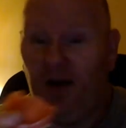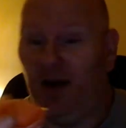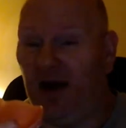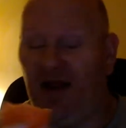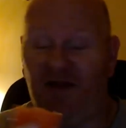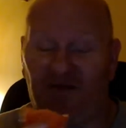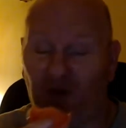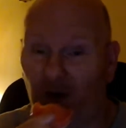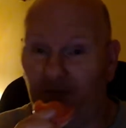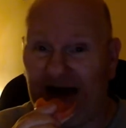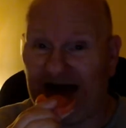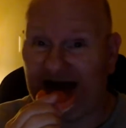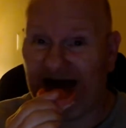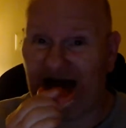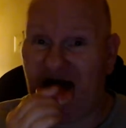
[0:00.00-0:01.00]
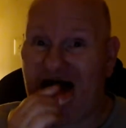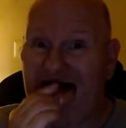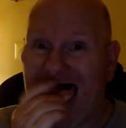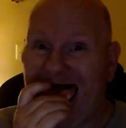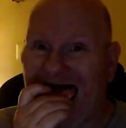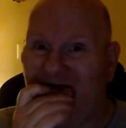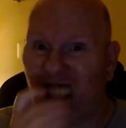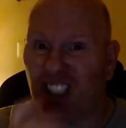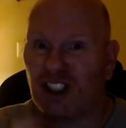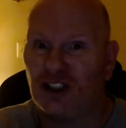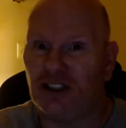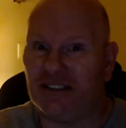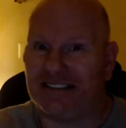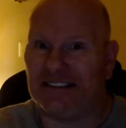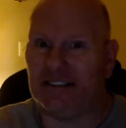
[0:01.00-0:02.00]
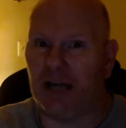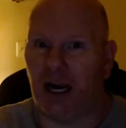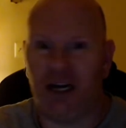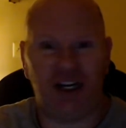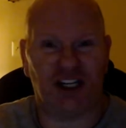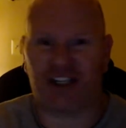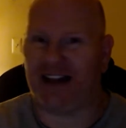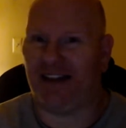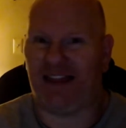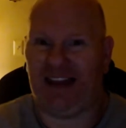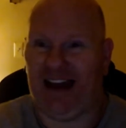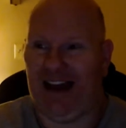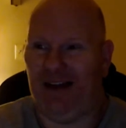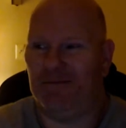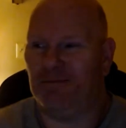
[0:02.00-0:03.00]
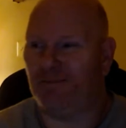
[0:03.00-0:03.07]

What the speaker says: and throw them back in, just like that.